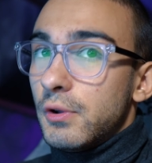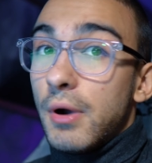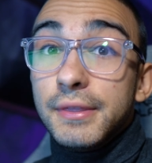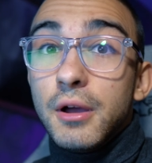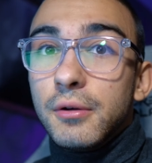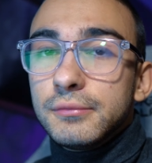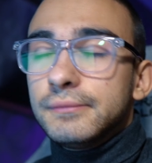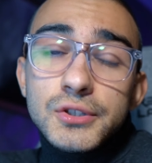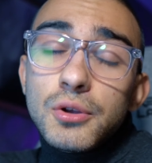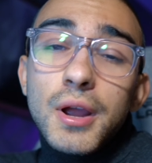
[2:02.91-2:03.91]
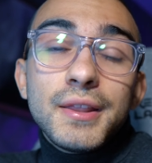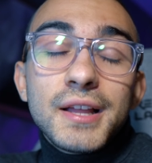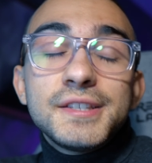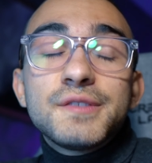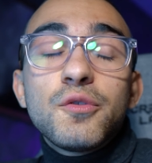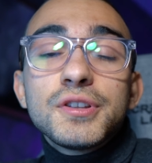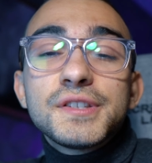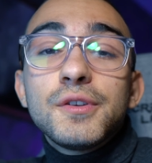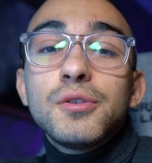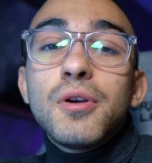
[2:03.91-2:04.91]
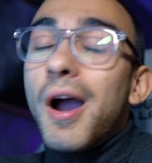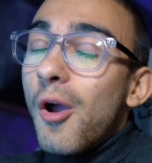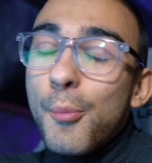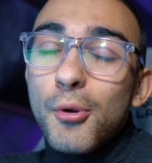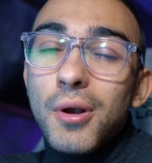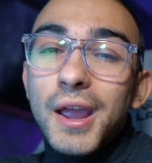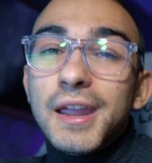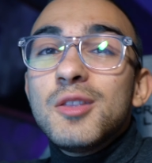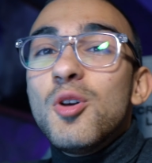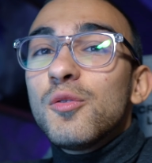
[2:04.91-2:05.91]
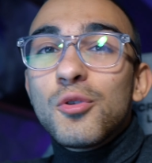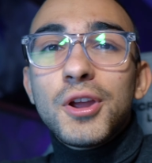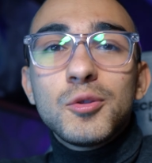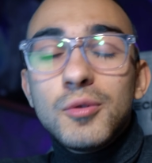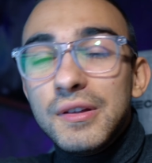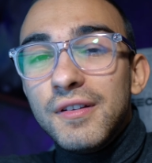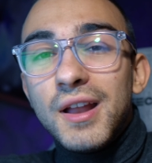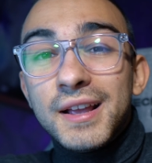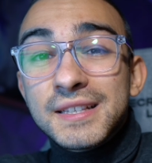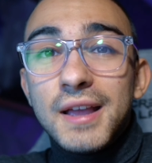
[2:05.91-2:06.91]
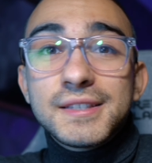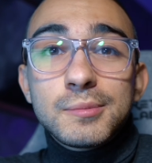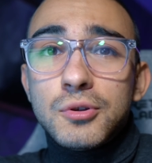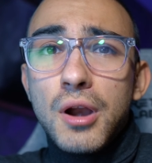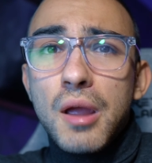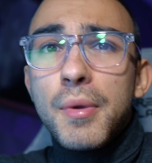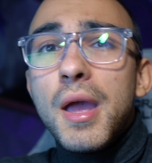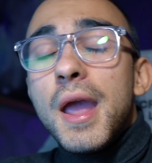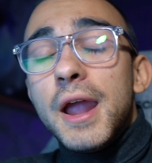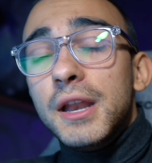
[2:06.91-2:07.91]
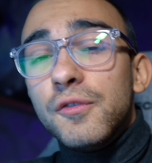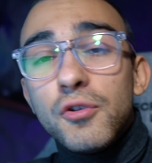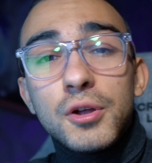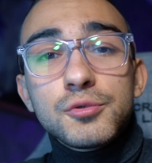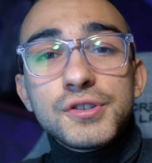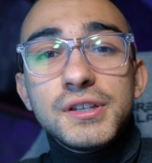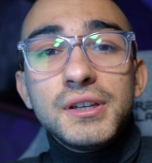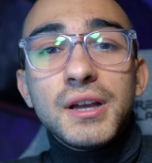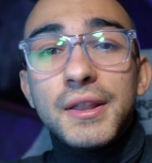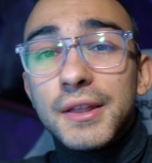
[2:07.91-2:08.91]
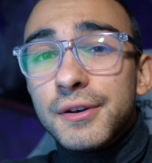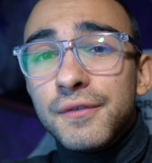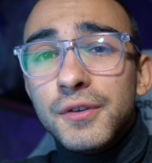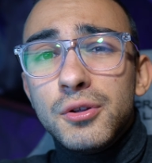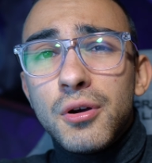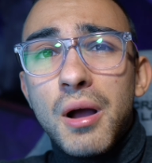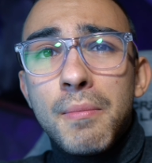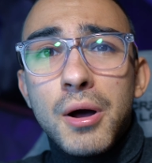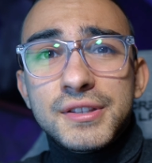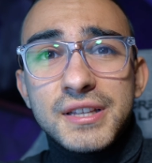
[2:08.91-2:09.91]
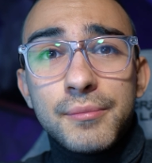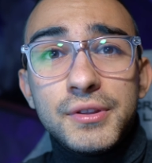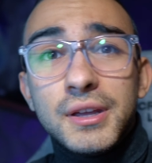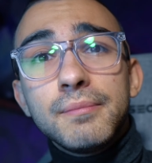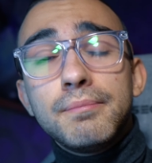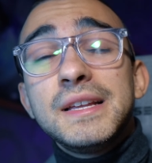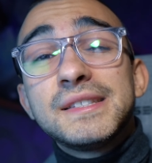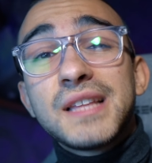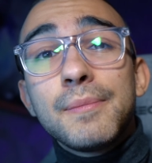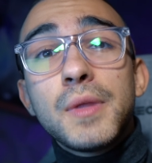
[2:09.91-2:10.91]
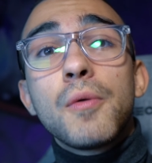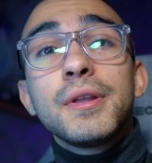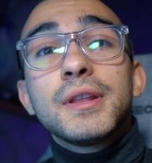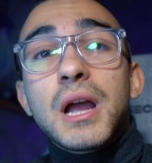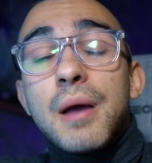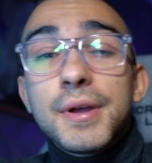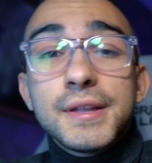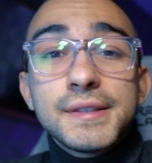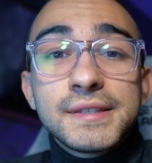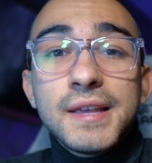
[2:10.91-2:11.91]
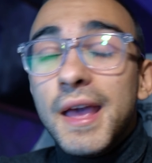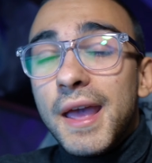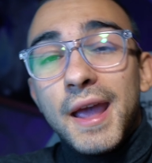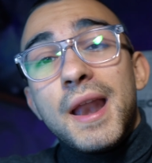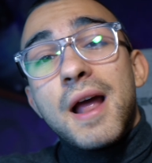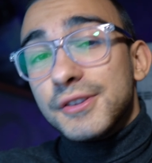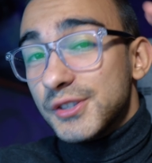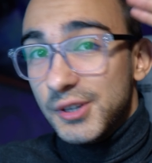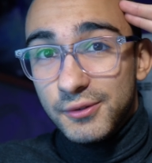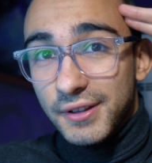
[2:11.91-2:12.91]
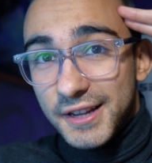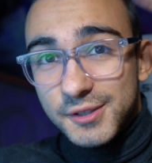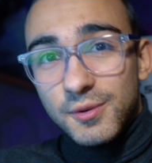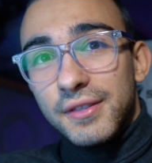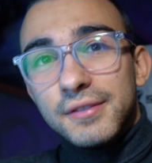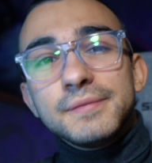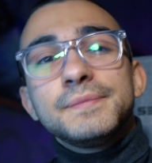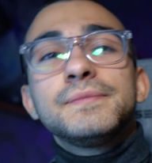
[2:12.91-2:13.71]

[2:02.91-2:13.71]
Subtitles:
right now. So yeah, that's it for this video. I hope you like it. Don't forget to leave a like and subscribe. And if you want to see another video about something, please type down in the comments, and I'll see you in the next one.